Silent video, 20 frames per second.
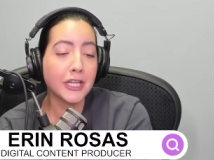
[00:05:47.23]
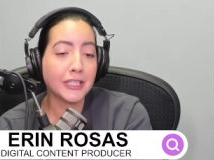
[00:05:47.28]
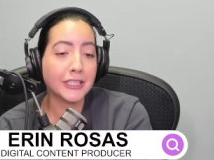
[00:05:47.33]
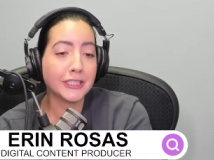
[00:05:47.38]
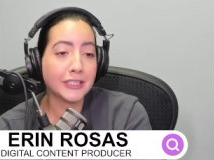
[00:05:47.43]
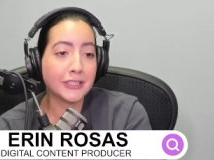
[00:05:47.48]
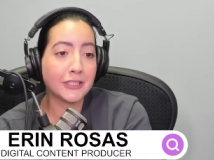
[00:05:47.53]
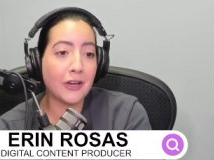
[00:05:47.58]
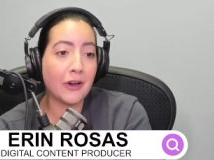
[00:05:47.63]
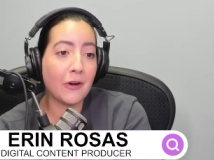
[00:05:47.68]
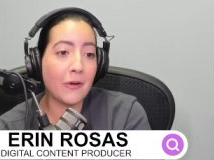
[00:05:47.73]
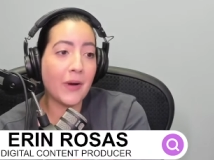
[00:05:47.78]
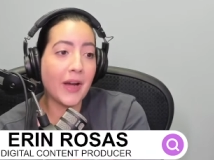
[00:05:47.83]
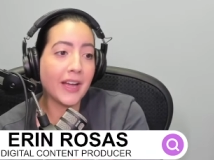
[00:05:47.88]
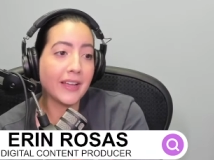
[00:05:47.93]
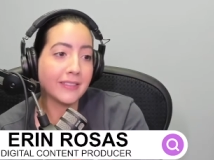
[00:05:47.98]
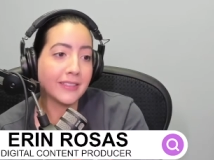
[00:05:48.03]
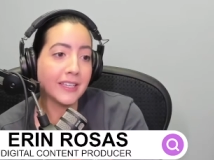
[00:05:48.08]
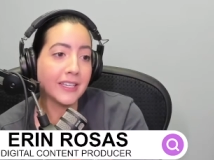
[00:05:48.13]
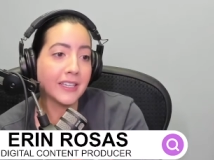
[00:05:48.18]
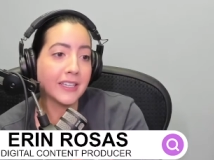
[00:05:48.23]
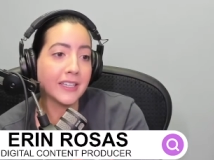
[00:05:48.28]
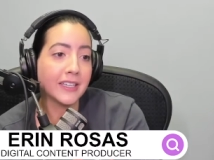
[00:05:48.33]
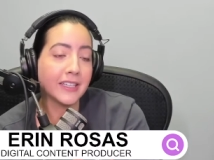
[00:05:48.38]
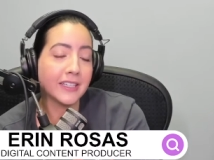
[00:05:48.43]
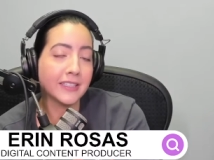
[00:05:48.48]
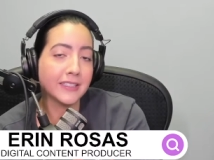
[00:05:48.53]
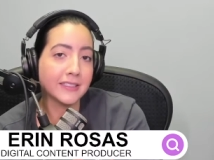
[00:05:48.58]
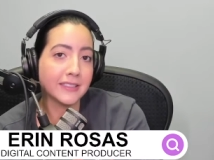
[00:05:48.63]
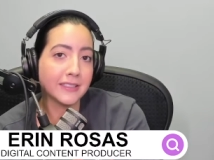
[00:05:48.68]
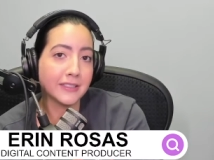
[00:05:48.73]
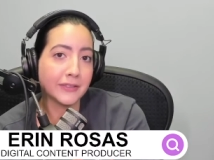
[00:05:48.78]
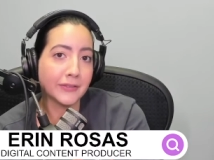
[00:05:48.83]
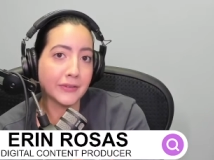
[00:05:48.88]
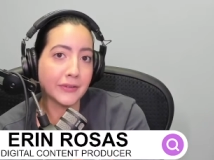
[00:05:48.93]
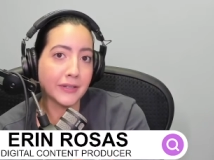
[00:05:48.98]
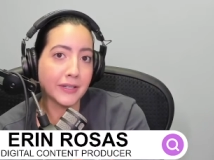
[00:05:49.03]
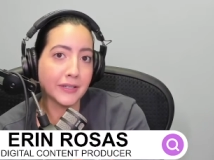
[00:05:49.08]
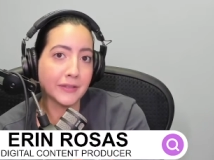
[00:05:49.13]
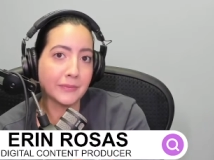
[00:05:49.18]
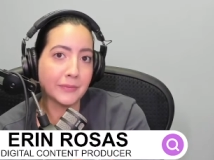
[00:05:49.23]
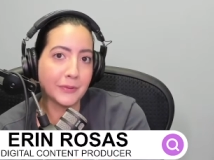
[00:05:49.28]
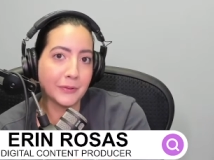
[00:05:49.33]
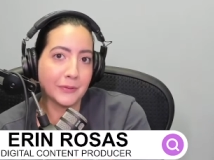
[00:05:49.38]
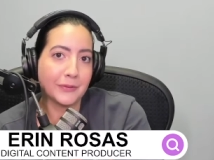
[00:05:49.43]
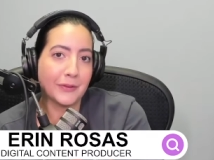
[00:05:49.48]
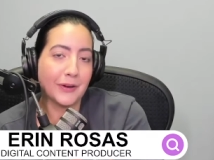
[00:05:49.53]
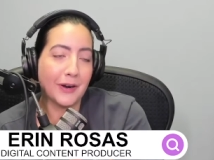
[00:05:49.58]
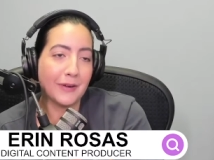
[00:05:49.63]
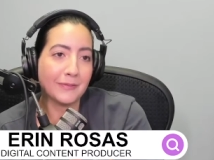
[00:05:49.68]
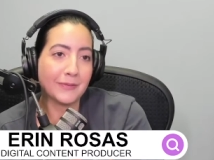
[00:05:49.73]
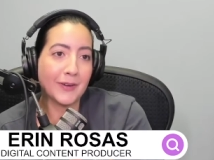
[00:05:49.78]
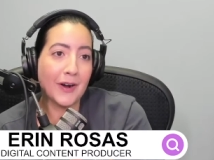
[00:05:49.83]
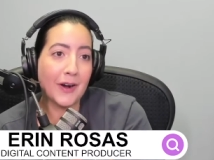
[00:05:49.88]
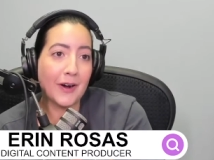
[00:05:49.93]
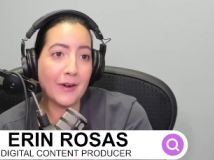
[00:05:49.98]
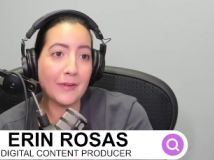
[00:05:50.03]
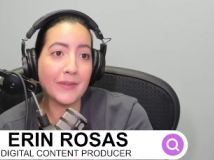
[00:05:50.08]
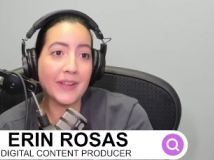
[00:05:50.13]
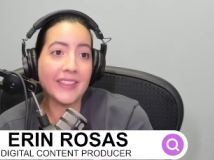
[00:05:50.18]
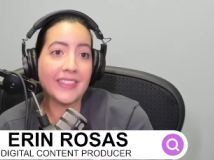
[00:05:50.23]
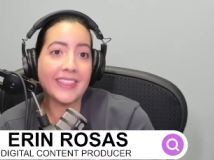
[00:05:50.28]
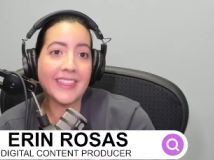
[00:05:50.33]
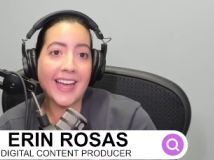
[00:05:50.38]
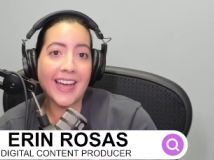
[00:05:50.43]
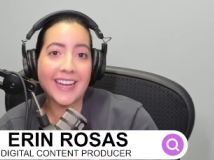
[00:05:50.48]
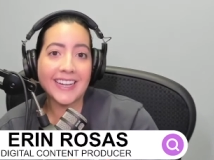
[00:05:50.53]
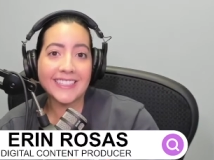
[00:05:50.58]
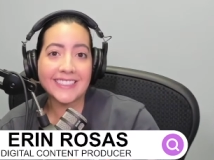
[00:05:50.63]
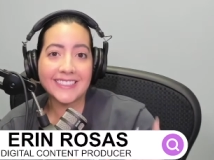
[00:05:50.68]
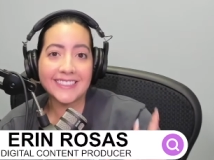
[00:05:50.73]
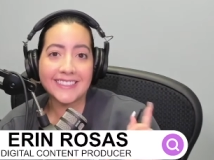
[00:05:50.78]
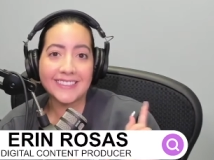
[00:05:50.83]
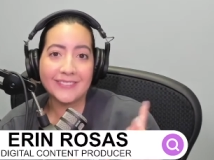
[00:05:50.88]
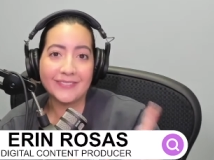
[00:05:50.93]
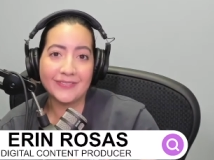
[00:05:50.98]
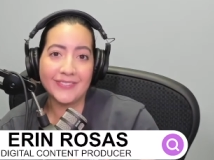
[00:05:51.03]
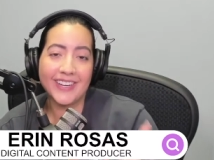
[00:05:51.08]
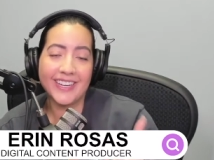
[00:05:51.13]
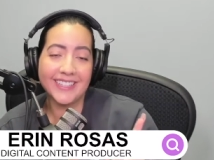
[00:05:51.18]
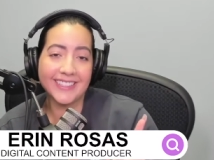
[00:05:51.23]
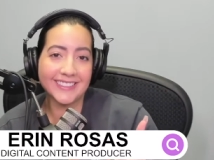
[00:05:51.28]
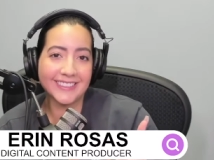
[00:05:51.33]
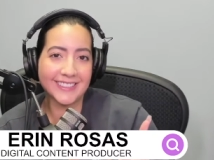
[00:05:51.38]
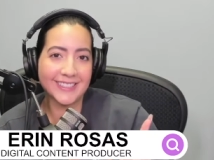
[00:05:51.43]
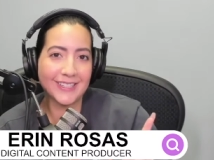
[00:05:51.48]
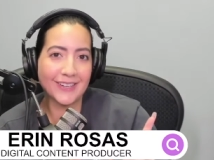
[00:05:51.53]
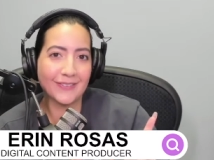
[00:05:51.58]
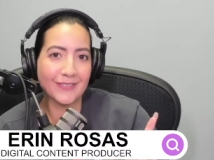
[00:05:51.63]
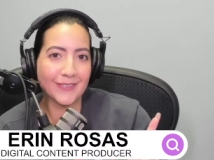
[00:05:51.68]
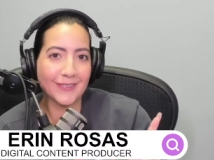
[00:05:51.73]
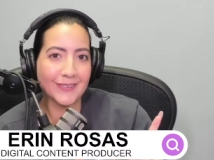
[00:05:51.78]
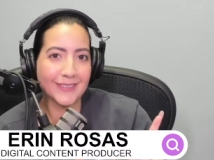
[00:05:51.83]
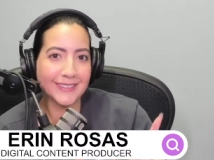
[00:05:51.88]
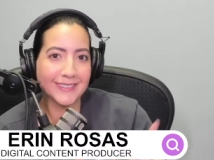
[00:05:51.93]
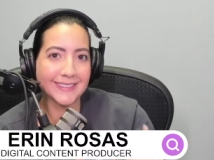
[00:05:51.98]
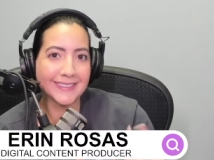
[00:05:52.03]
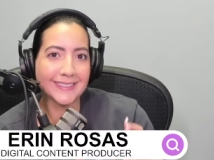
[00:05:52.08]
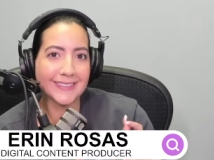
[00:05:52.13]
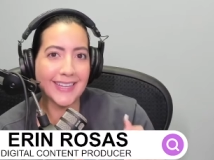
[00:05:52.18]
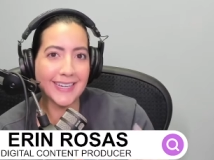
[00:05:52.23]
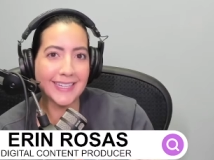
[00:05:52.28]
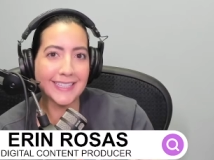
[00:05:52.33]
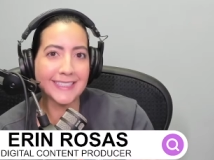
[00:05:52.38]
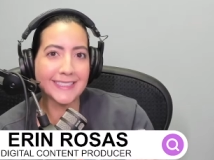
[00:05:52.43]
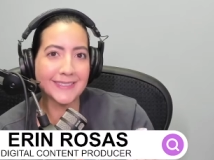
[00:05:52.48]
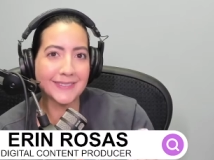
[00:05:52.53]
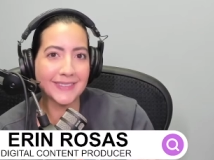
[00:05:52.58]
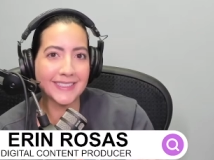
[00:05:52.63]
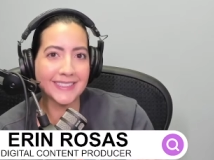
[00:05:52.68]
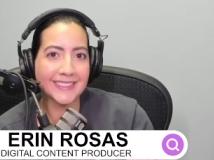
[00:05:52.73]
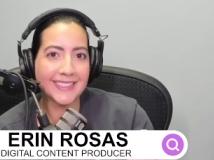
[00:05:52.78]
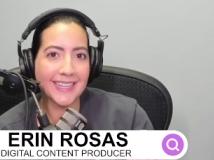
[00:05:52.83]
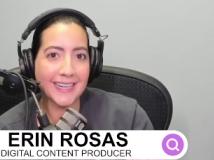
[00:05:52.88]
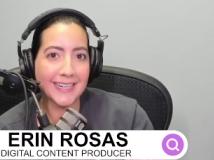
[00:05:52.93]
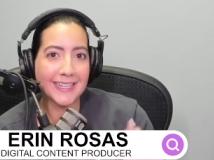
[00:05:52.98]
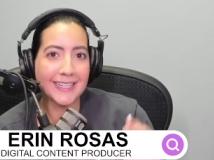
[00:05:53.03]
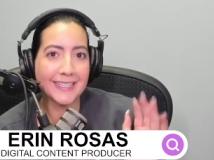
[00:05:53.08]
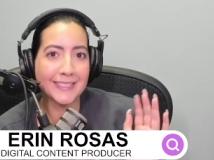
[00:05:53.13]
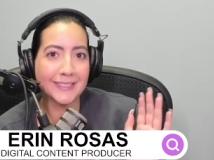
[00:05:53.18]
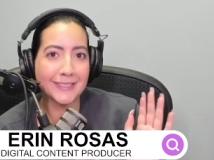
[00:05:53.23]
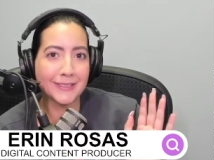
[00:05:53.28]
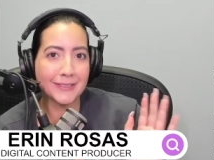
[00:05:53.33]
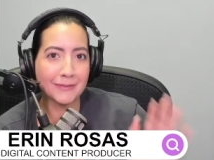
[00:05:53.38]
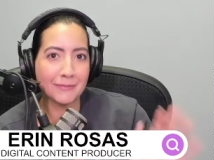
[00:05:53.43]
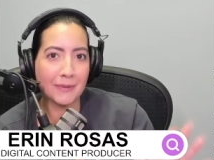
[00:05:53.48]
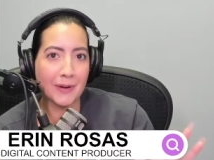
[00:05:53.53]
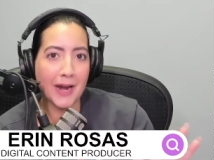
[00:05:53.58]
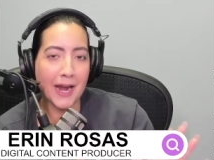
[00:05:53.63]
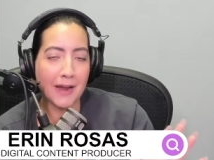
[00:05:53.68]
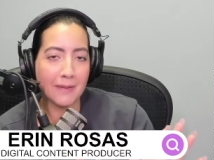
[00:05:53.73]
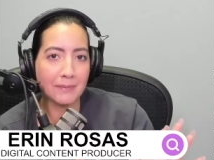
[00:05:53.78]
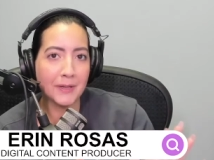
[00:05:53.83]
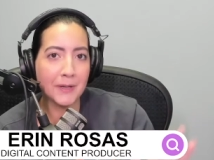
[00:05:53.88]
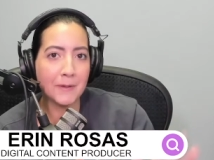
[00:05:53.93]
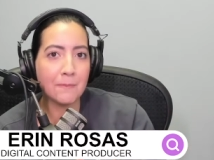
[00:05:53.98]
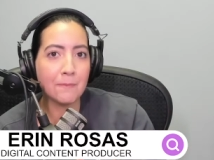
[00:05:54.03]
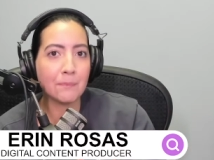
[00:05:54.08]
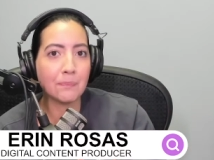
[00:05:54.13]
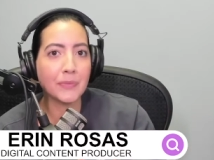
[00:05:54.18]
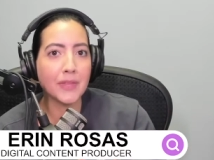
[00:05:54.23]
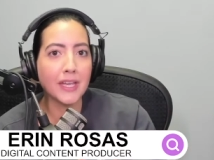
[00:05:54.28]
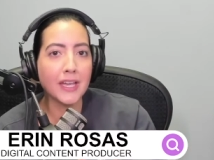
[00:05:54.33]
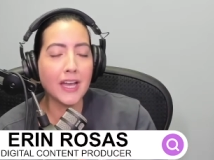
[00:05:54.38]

So I think it's an incredible rom com, and that made it to number one. So that gets me excited and super happy.